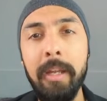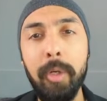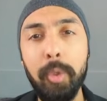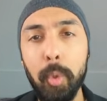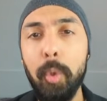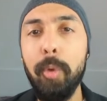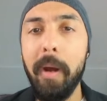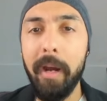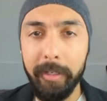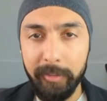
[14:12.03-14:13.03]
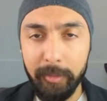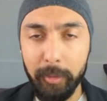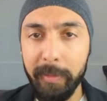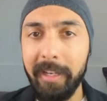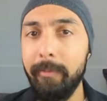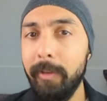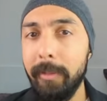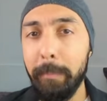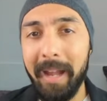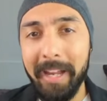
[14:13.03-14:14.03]
toolbars to begin
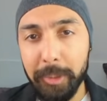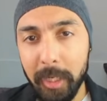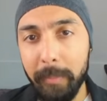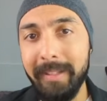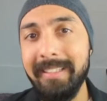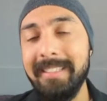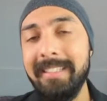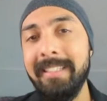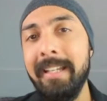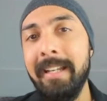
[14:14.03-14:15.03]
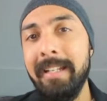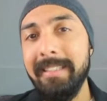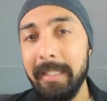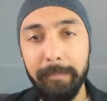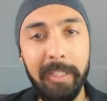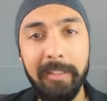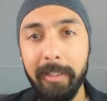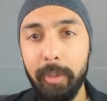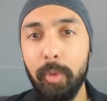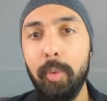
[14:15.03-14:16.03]
with. PyCharm is something
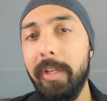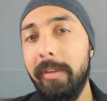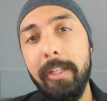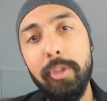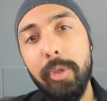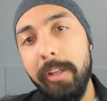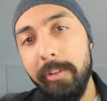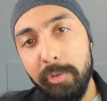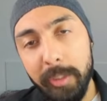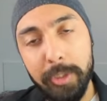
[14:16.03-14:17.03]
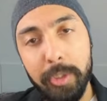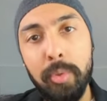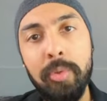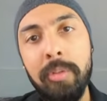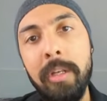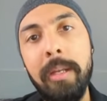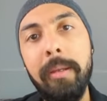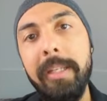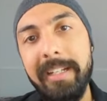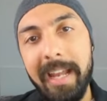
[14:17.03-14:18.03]
that you would eventually switch to.
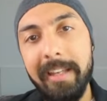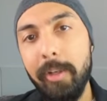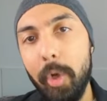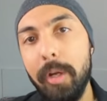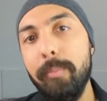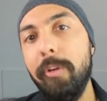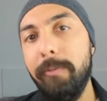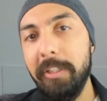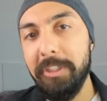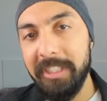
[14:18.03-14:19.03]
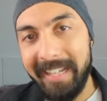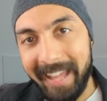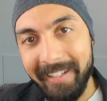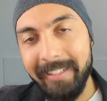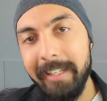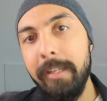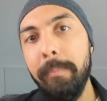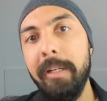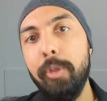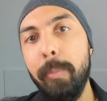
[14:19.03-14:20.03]
It has a lot more functionality,
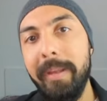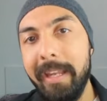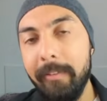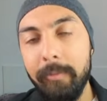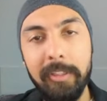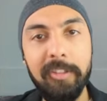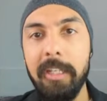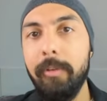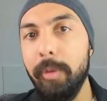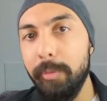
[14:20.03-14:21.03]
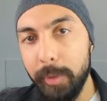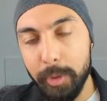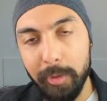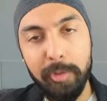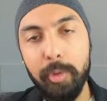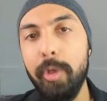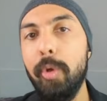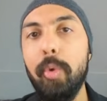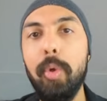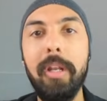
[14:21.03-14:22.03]
but to begin with, stick with Visual Studio
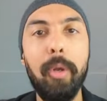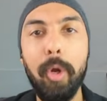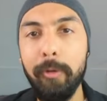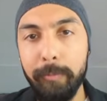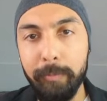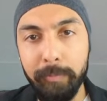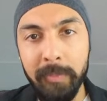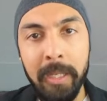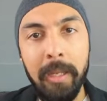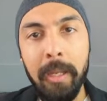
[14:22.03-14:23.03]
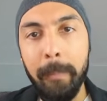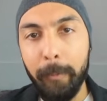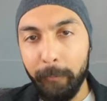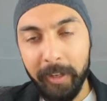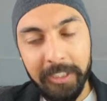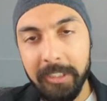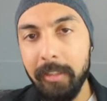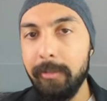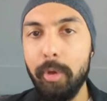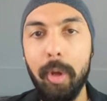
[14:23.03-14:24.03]
Code. A lot of
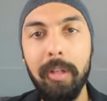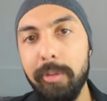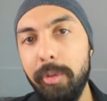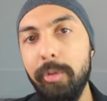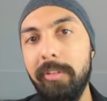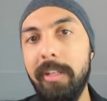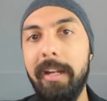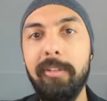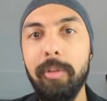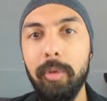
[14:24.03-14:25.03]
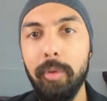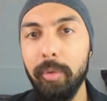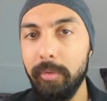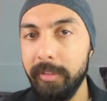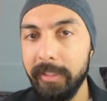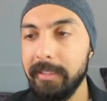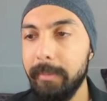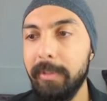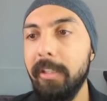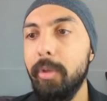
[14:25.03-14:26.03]
professionals also use that. So this is
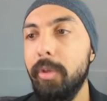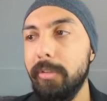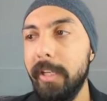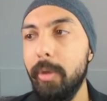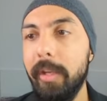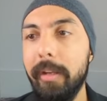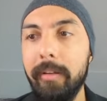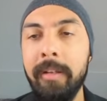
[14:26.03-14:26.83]
something that you can